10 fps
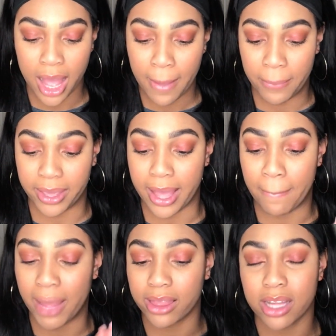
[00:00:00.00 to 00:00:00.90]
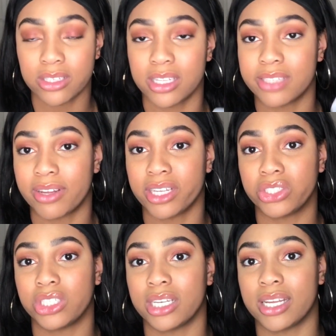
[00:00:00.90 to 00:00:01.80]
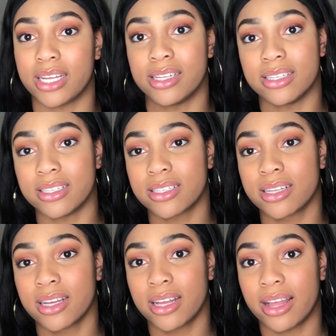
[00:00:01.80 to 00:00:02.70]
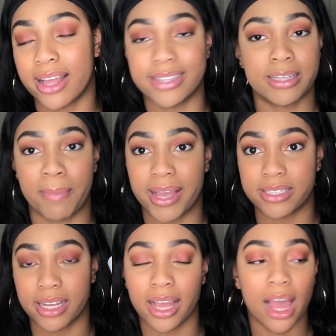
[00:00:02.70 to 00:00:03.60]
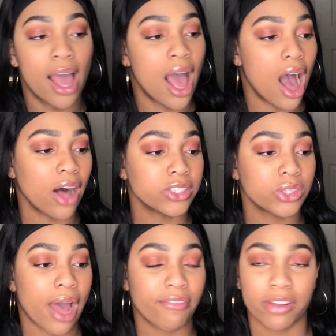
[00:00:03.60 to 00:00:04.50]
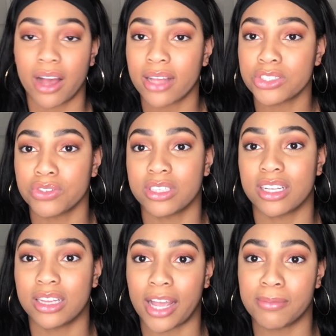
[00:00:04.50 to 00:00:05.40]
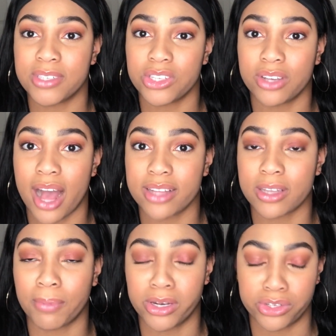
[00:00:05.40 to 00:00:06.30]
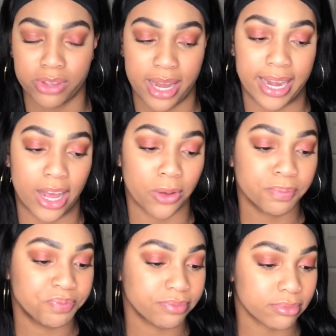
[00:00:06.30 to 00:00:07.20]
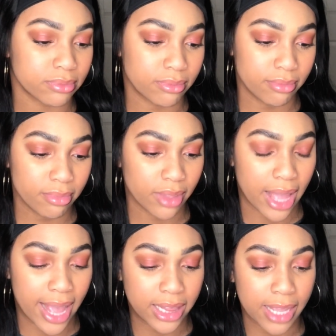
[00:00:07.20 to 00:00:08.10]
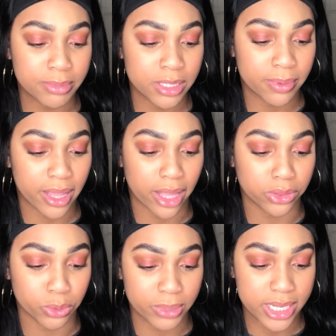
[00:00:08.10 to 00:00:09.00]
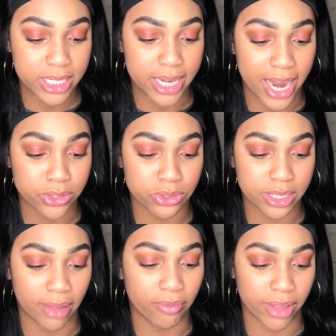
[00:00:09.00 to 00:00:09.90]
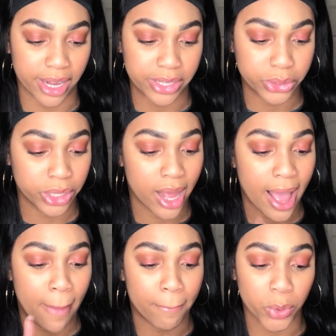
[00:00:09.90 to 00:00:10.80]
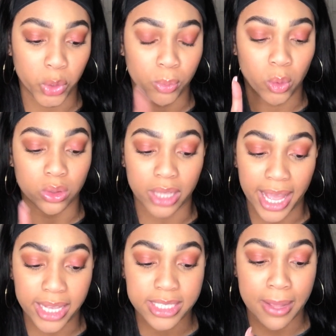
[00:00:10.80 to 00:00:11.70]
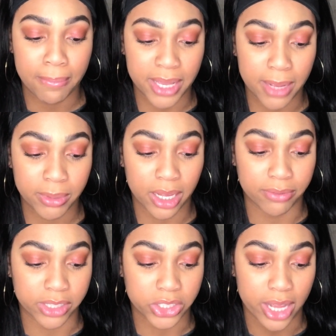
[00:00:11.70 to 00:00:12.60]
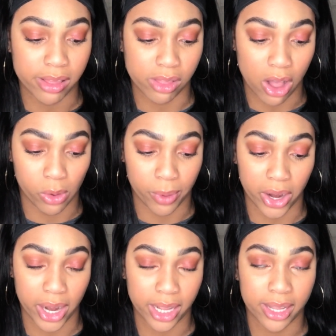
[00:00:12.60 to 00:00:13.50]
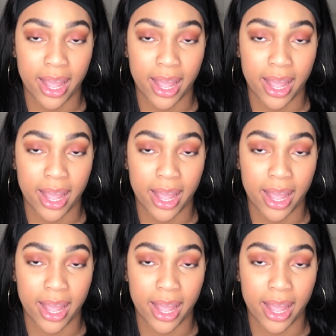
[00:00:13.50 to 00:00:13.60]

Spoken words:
But yeah, my thoughts on this foundation is it's amazing. Also, I forgot to read the claims to you guys, so I'm going to do that now. It claims to be a luminous natural skin finish, buildable light to medium coverage, and long wearing.